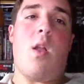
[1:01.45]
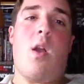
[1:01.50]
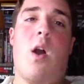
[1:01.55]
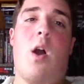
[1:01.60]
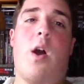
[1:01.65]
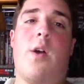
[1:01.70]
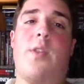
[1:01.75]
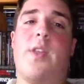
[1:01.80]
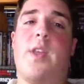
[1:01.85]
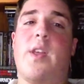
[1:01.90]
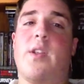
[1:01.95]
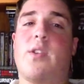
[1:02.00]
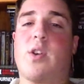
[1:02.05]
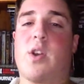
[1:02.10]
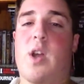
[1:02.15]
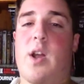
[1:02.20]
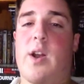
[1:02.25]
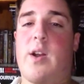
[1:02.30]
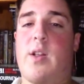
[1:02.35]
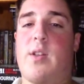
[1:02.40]
The
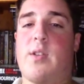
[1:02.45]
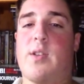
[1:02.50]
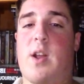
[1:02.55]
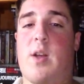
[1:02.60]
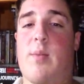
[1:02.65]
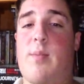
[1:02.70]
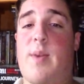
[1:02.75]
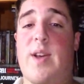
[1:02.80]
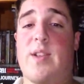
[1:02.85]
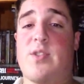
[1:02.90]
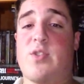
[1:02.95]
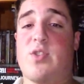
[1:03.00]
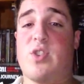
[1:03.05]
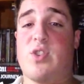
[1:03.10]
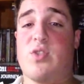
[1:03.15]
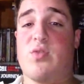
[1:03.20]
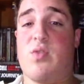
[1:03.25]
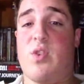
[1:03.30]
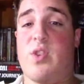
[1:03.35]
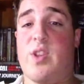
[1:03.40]
Intercontinental title match
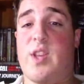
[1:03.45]
just thrown